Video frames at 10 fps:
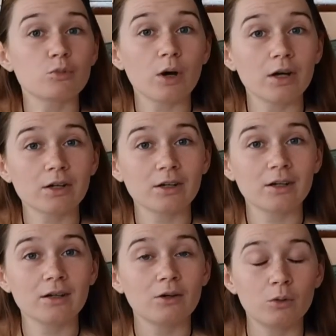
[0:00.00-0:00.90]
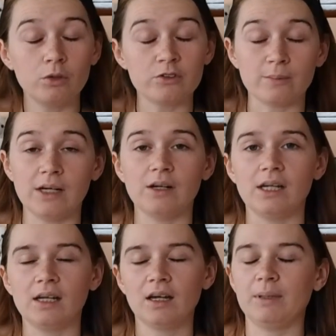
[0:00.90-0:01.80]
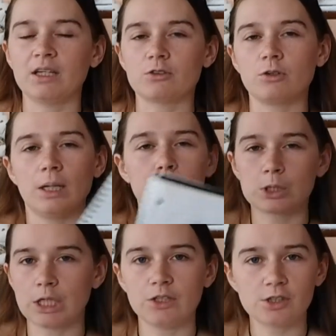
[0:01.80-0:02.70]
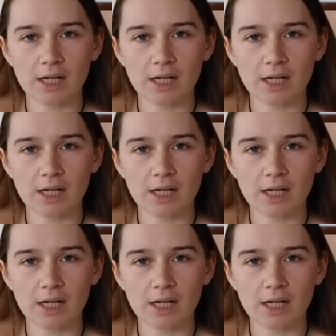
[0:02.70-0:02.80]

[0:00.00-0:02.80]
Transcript: Walker, who was Mary, because her name changed